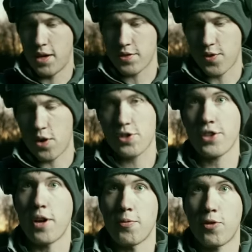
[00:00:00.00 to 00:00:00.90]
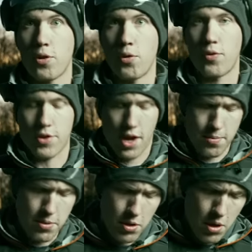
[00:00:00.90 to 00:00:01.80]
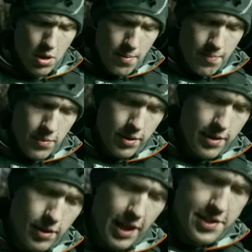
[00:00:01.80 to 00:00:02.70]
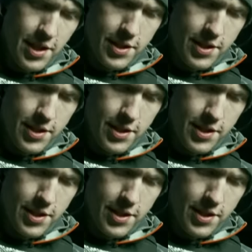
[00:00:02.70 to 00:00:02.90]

uh, as far as comfort over time. Less